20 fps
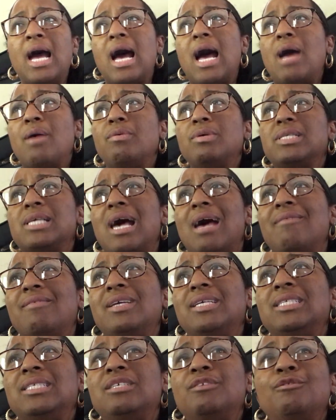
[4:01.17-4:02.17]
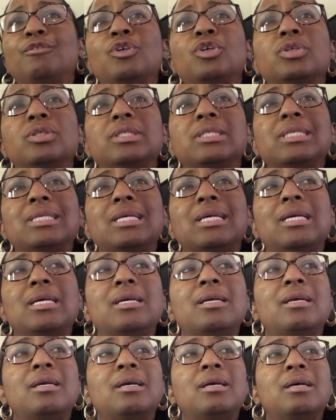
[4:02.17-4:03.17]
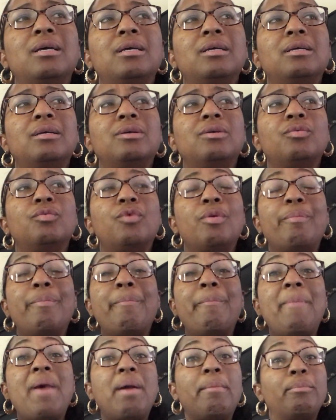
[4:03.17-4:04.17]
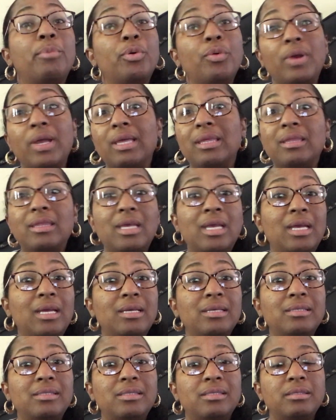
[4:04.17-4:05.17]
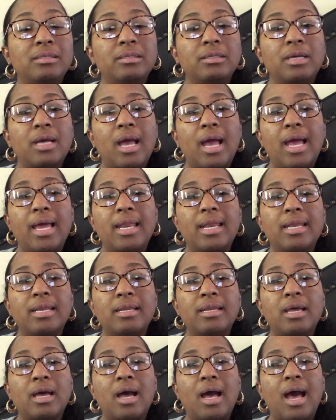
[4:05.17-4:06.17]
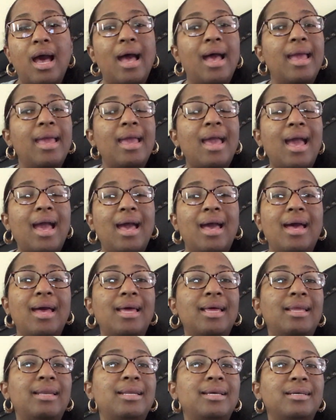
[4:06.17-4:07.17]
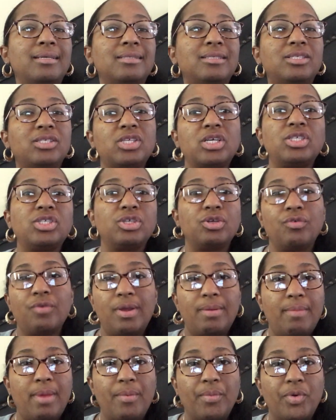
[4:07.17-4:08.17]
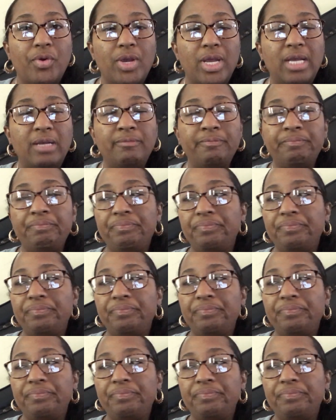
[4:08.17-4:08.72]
I was having difficulty remembering things, and I had such a great memory.